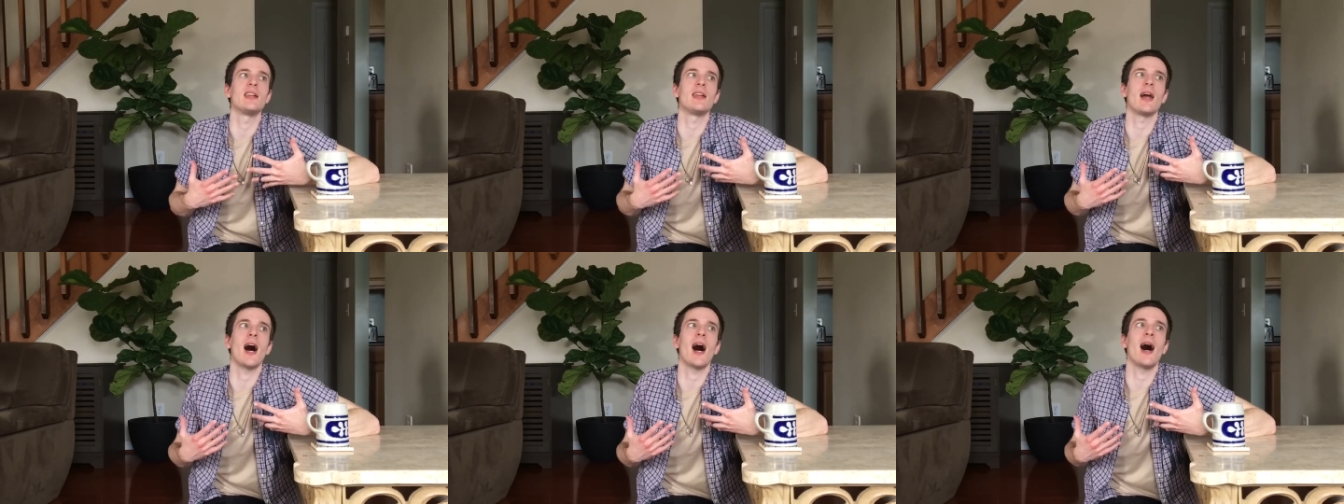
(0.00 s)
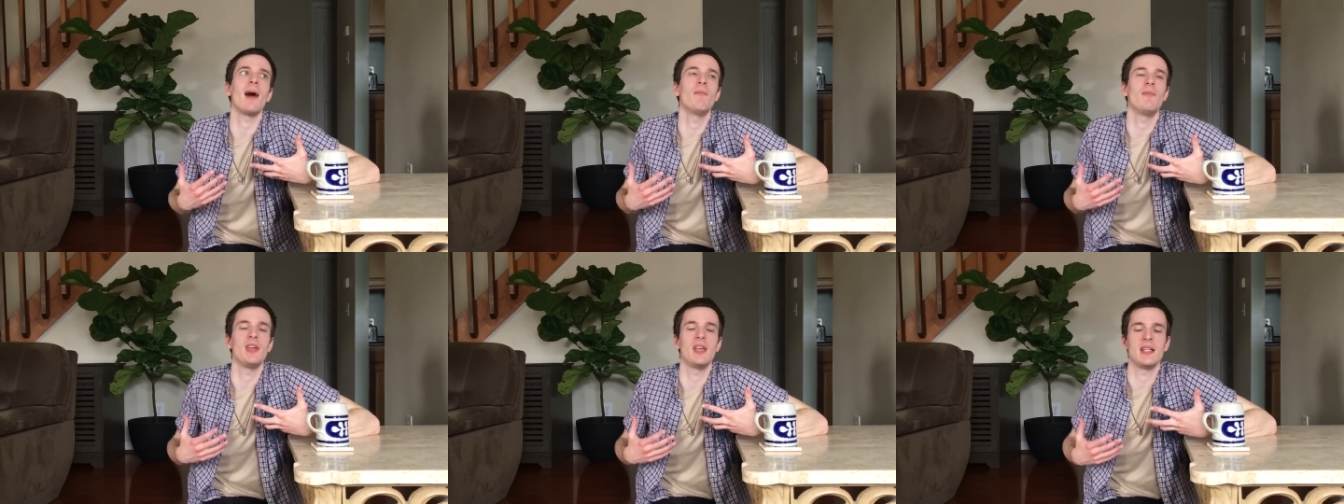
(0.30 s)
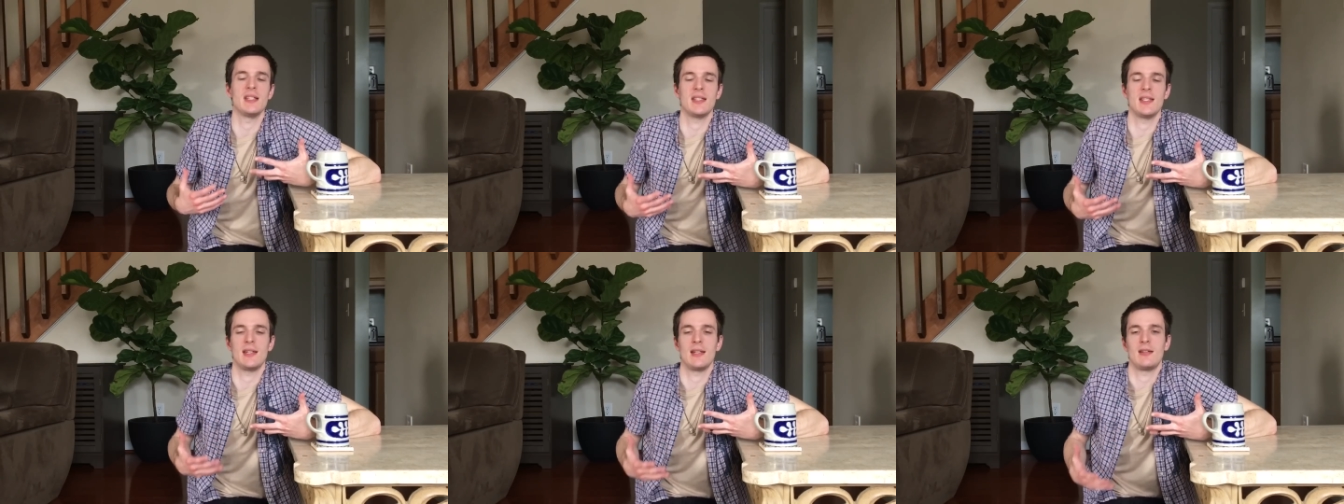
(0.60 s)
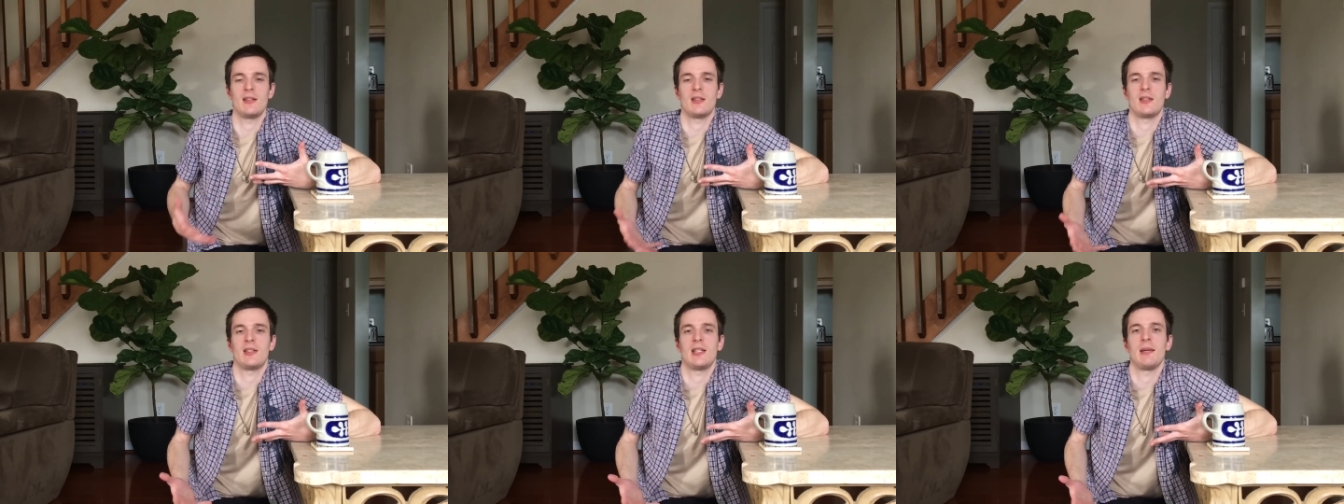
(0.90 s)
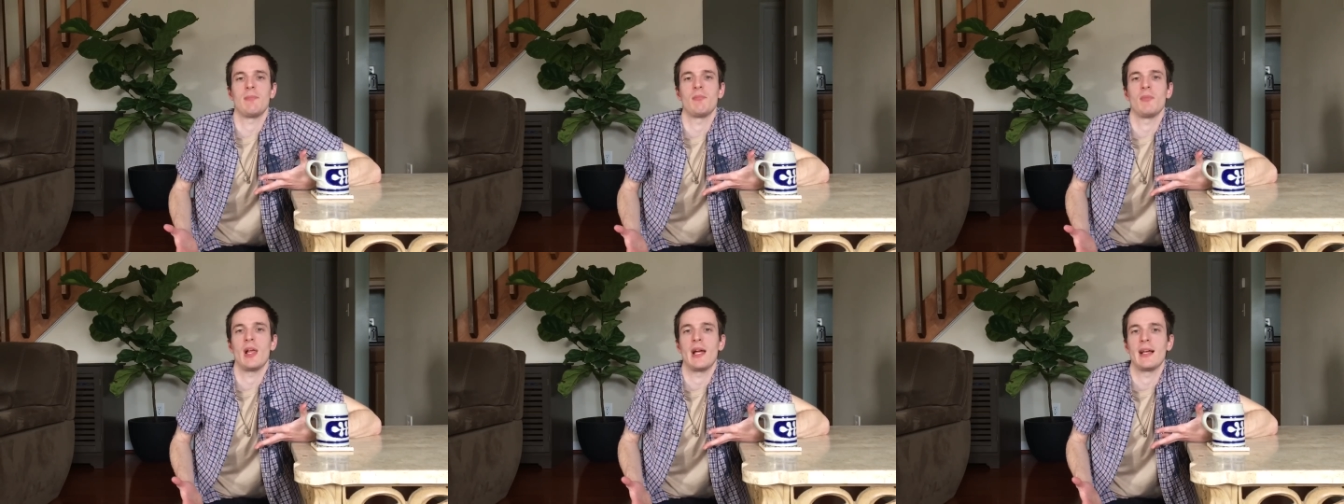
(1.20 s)
and obvious that it just
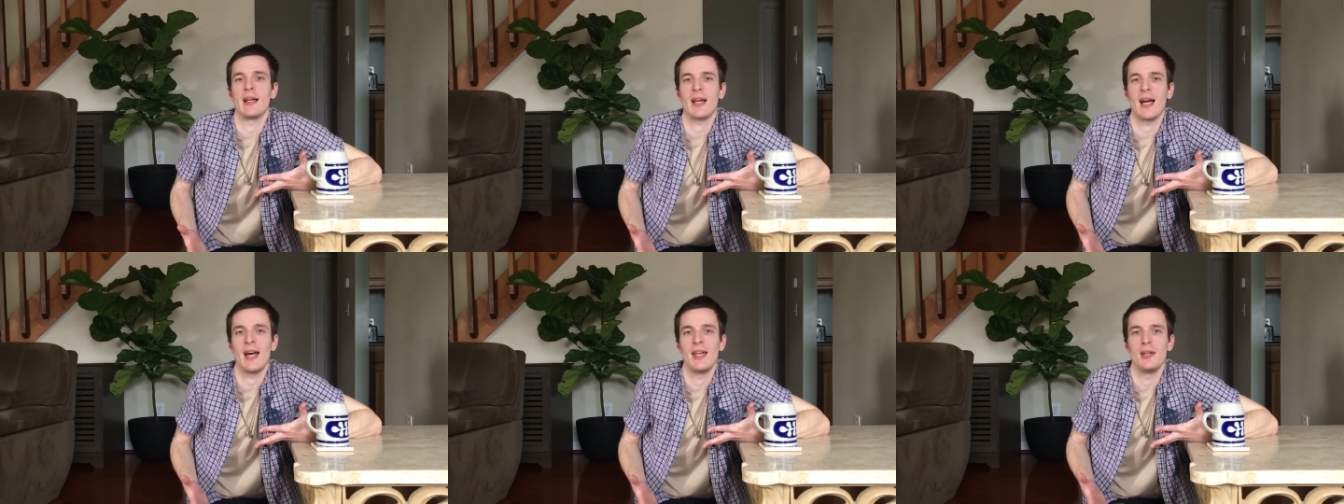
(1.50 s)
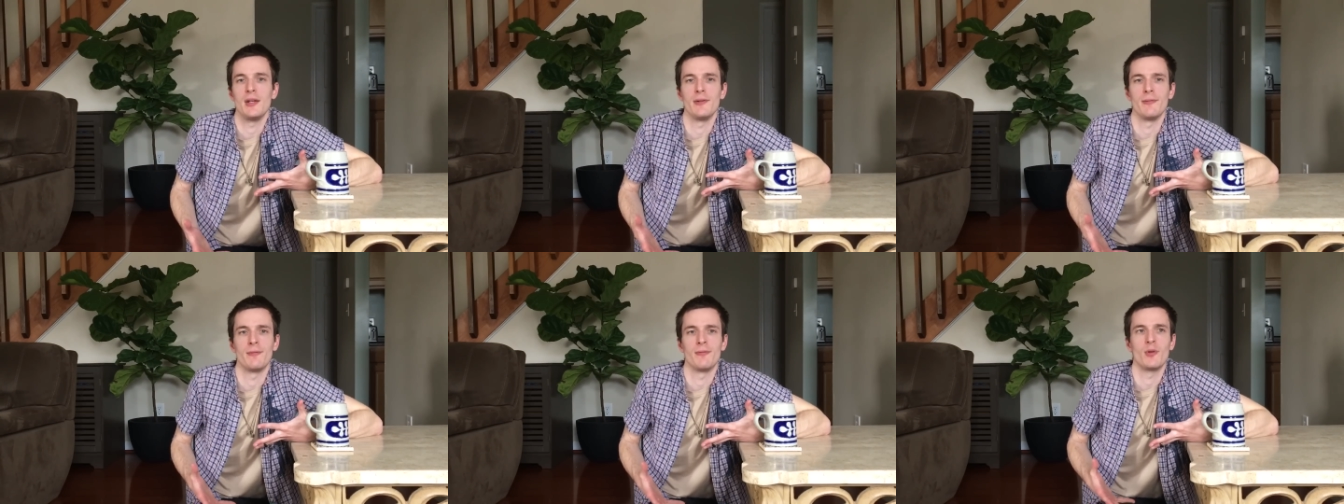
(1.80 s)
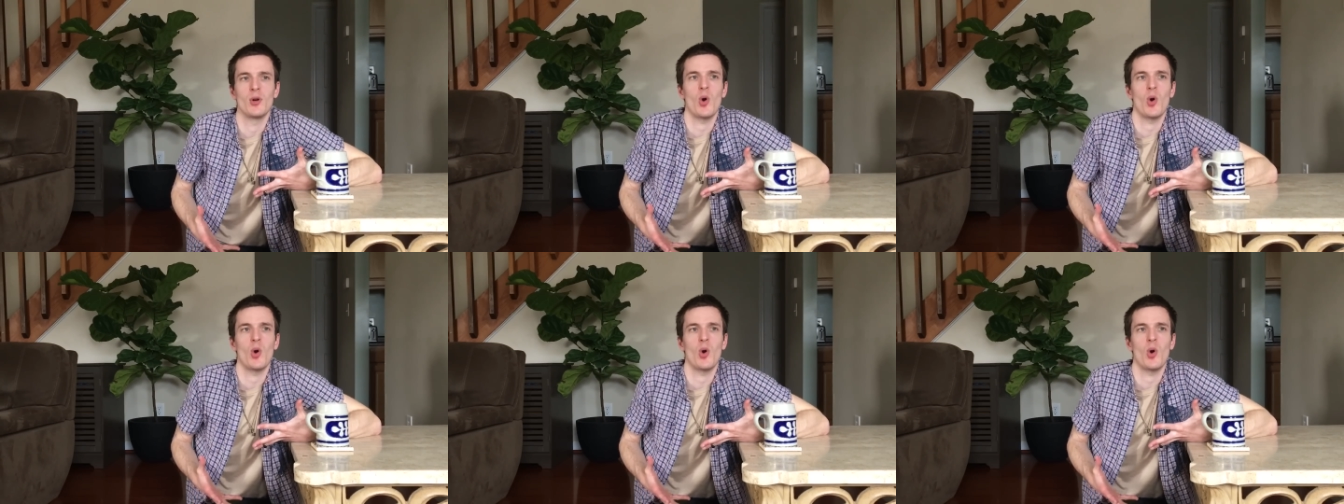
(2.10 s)
seemed like kind of